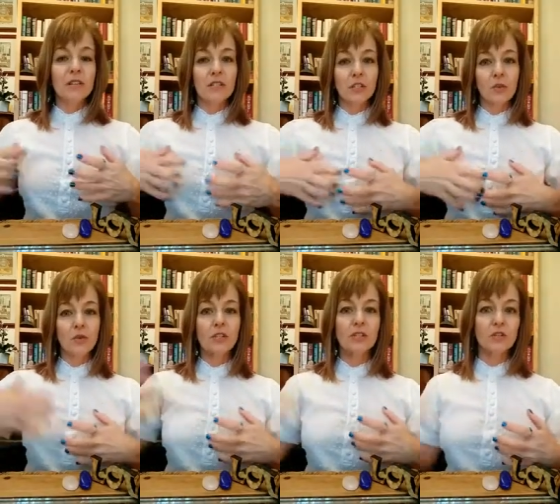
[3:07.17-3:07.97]

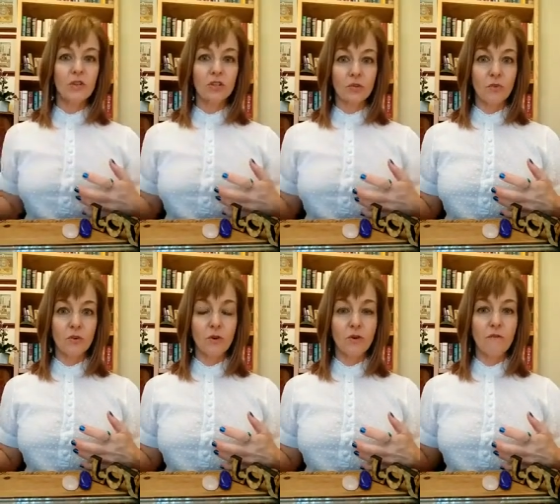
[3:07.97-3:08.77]
to start to
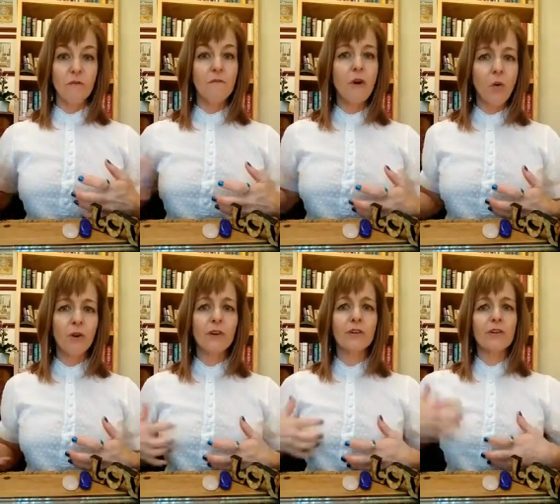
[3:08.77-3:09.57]
move
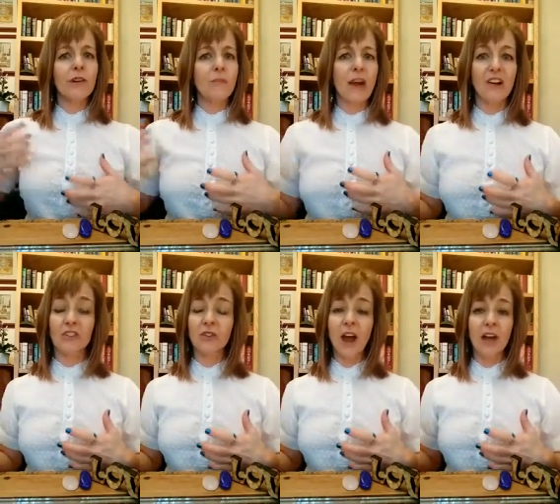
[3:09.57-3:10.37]
forward or get back
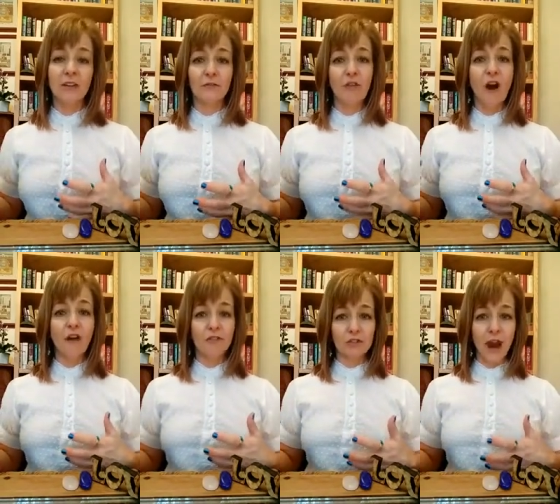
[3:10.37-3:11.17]
on track if you're
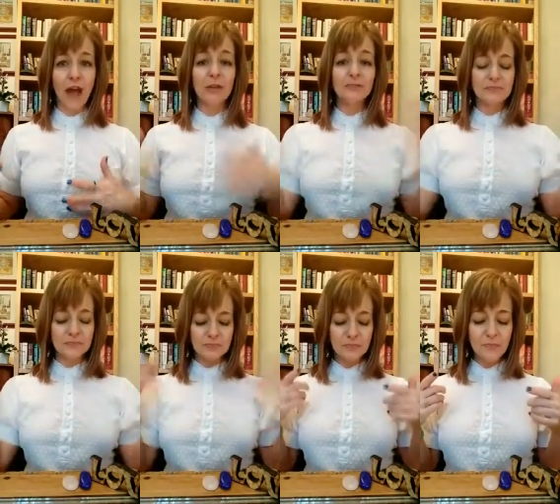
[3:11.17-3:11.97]
off track.
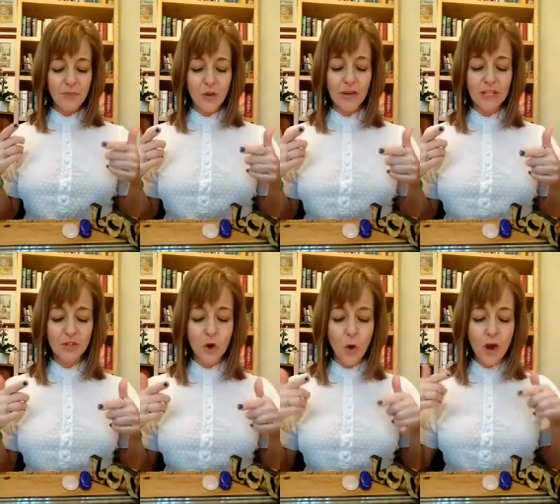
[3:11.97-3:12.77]
Okay,
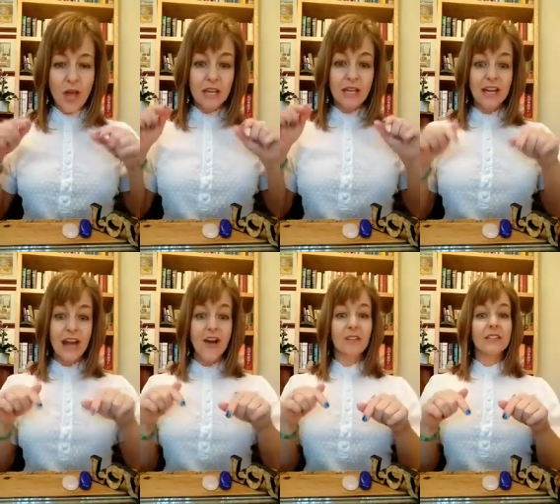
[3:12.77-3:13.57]
so
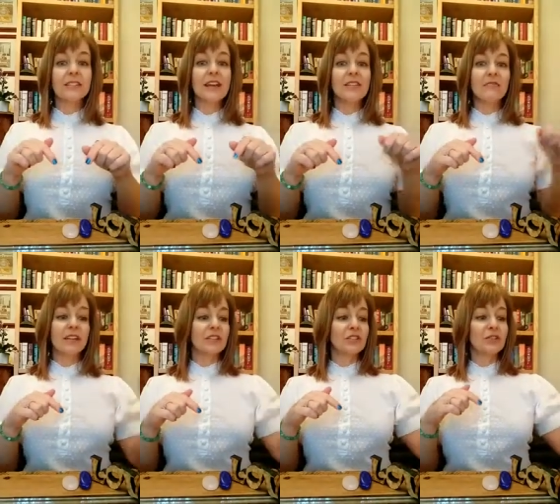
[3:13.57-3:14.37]
now let's dive
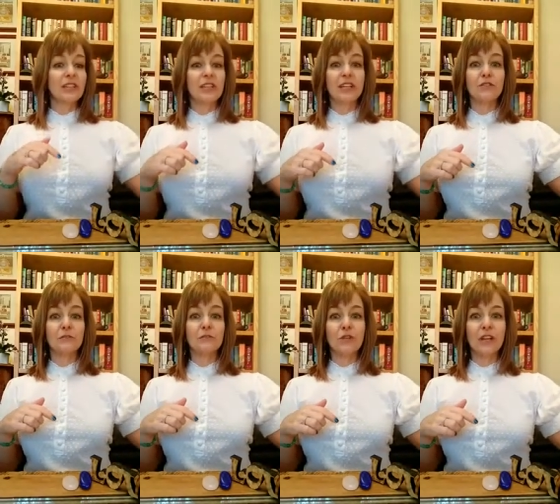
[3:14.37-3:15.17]
into today's
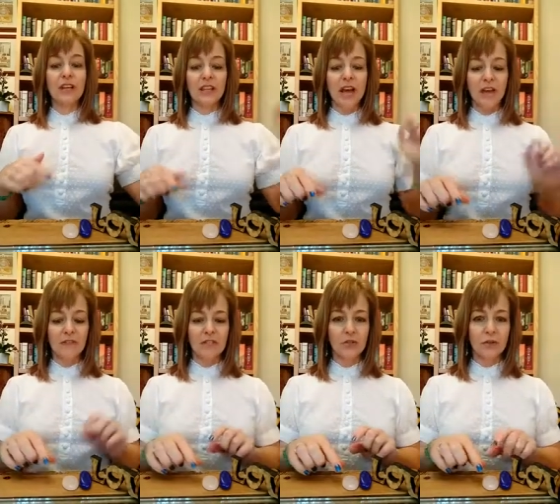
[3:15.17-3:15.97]
free live
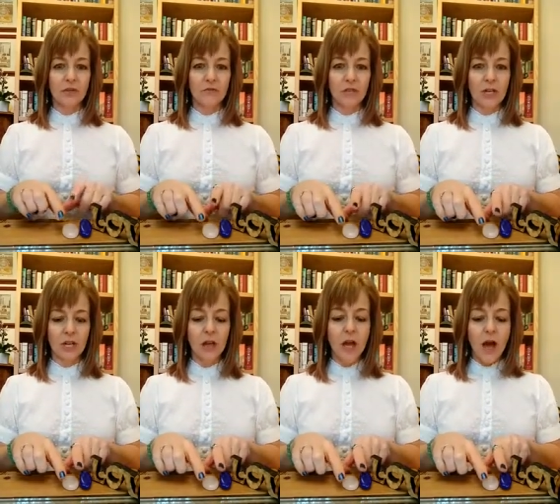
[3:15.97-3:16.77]
intuitive
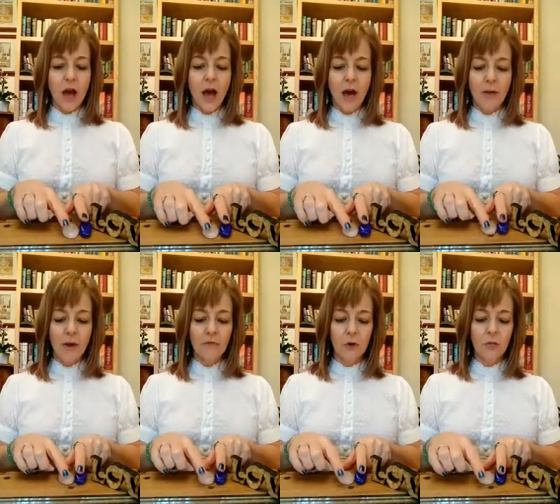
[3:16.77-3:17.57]
reading.
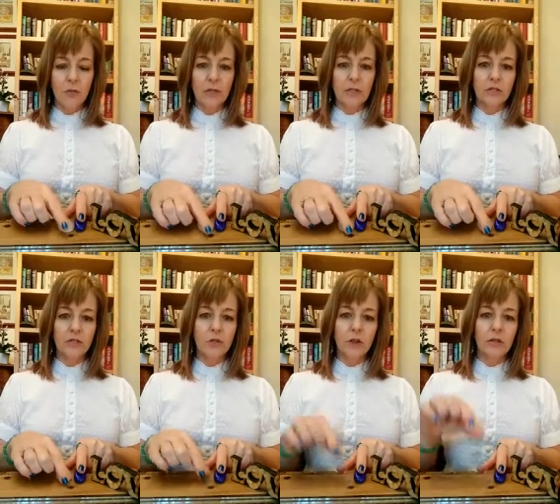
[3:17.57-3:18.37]
I felt really
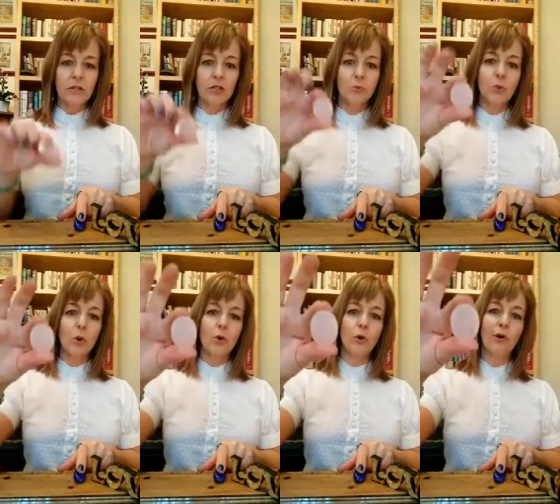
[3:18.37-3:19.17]
strongly to
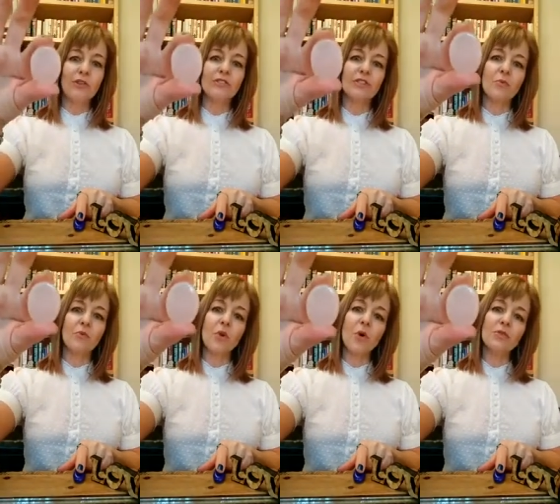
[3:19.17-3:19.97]
pull some
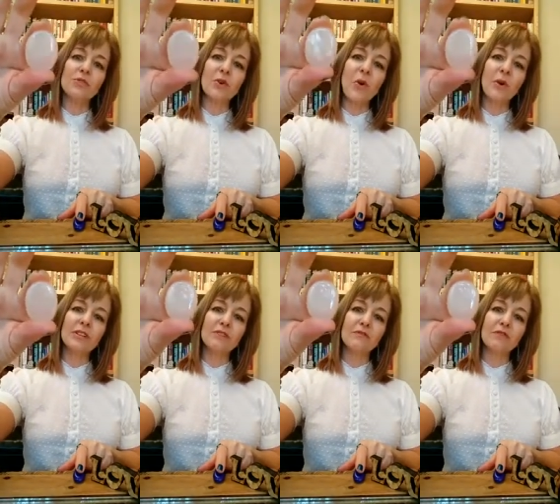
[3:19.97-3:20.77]
rose
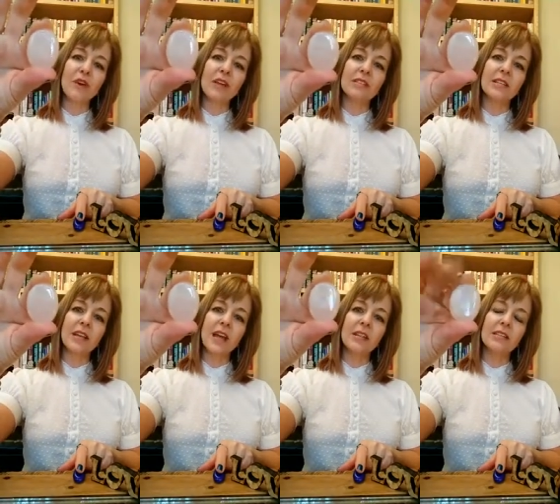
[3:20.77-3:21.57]
quartz for you guys
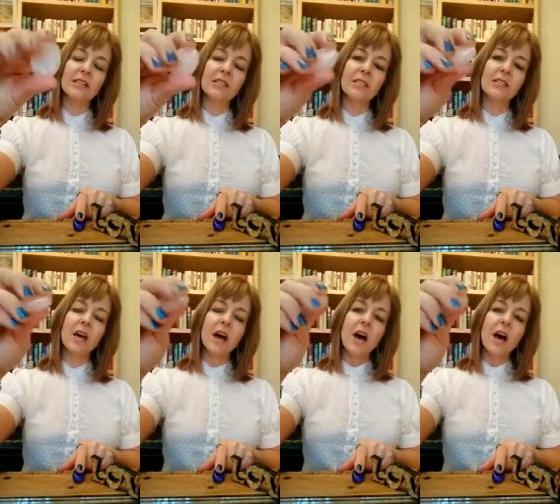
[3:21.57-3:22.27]
today, and this is